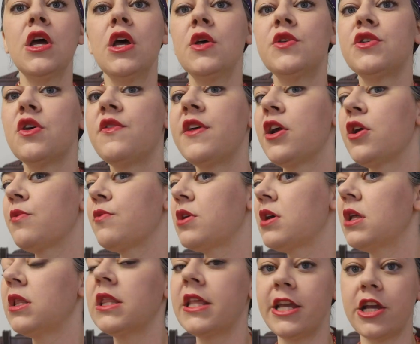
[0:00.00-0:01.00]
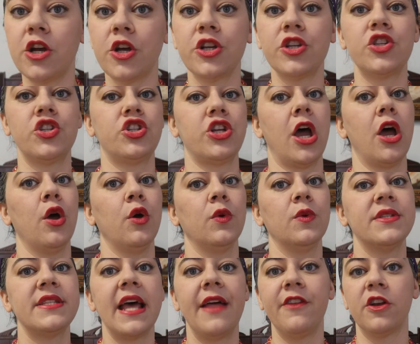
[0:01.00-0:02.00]
So they're clear
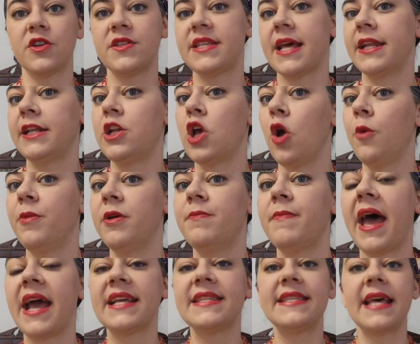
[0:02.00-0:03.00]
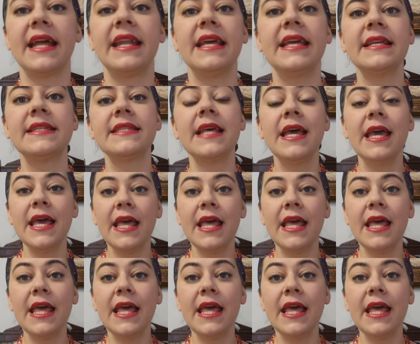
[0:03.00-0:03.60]
stones and they're set in open back settings.